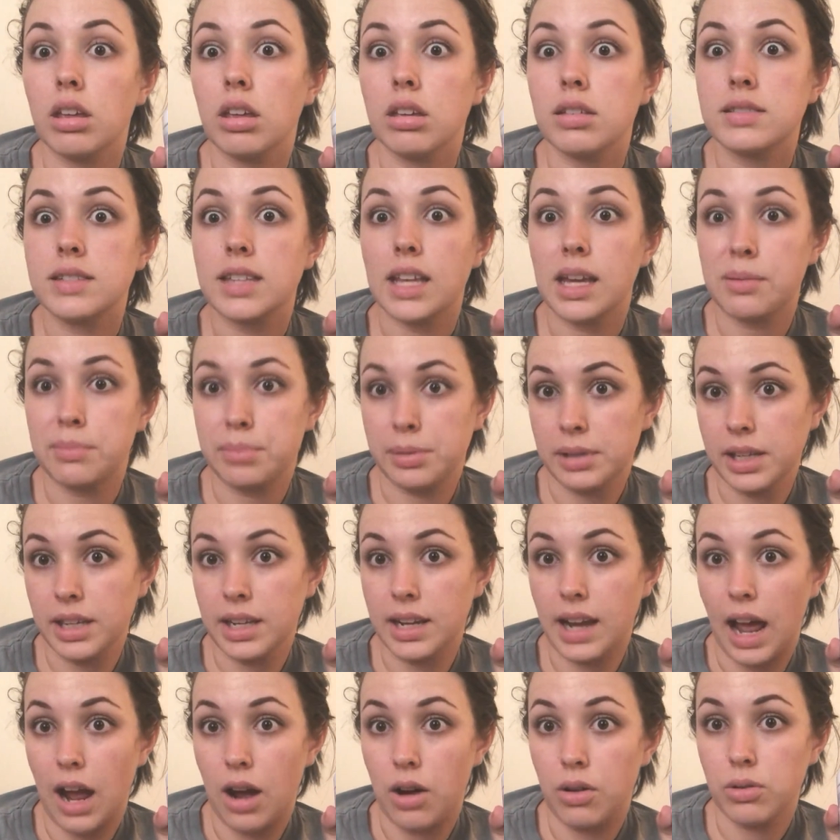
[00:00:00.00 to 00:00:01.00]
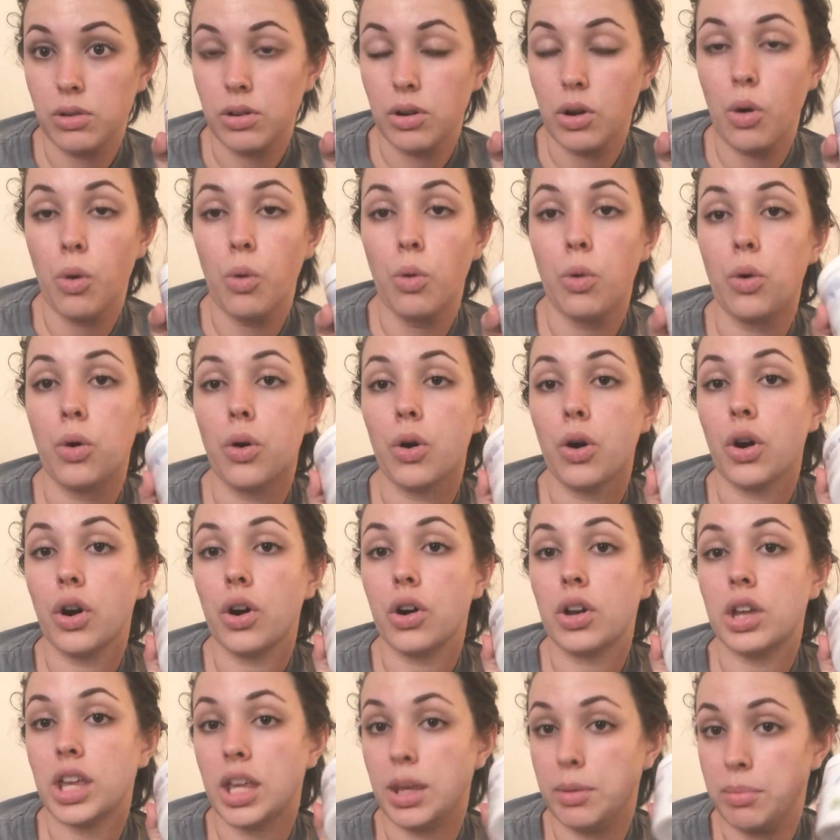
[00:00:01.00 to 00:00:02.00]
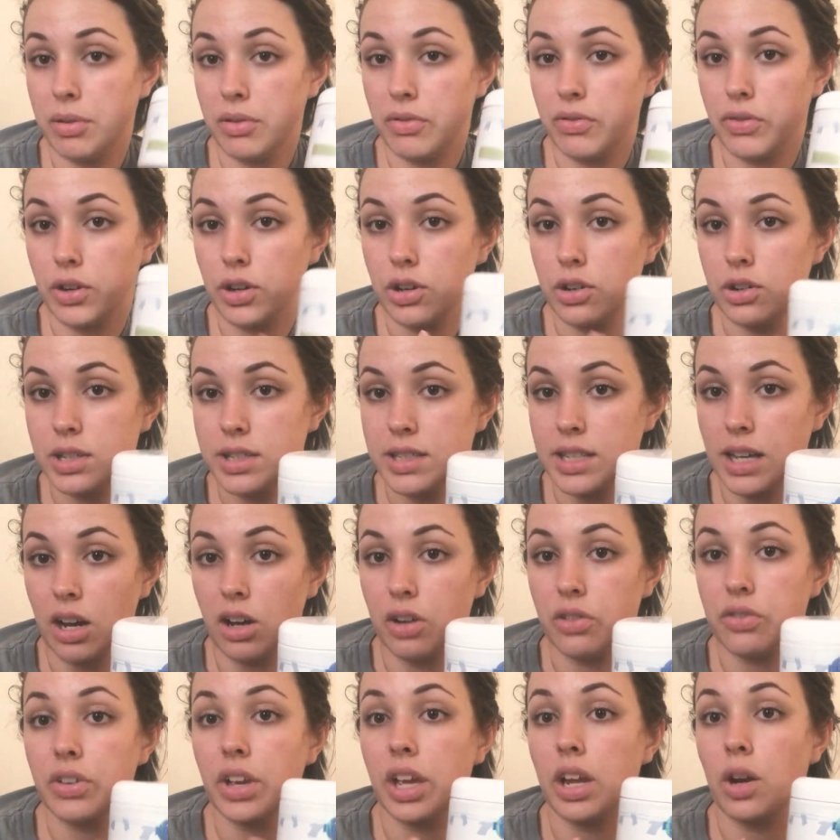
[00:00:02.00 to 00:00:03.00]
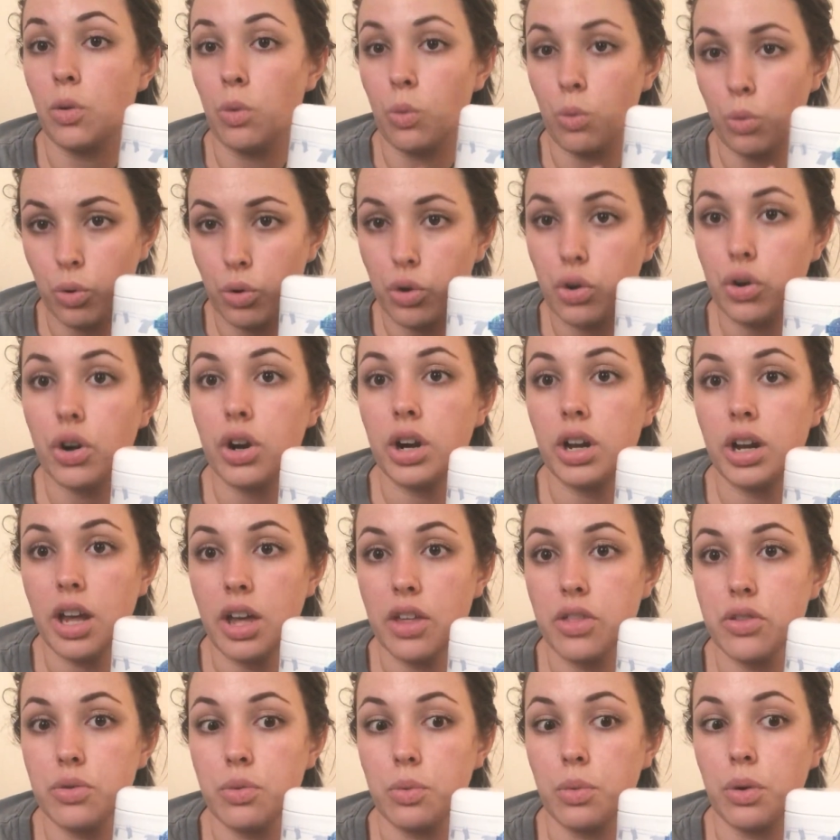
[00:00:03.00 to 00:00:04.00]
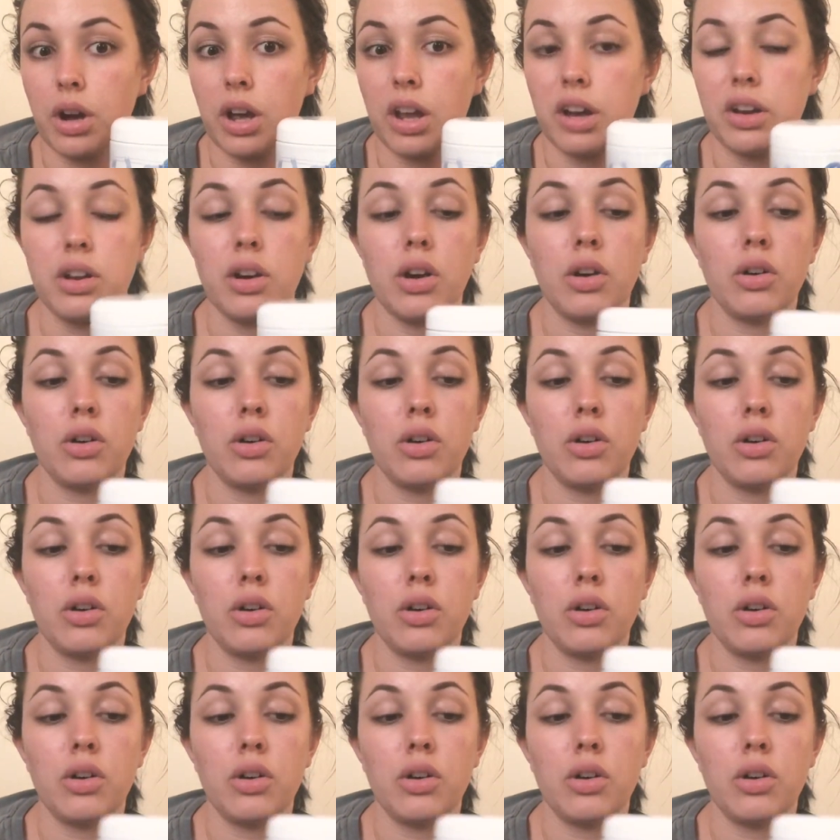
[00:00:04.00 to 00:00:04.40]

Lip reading: sample it out or keep it for yourself and order another one